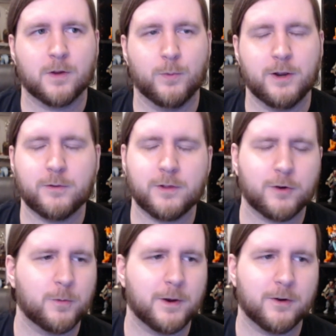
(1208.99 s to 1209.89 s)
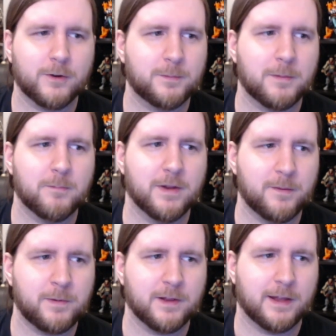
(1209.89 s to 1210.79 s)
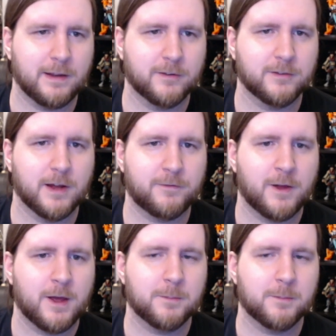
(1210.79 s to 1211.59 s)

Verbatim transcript: we know that Kubera has been manipulating stuff,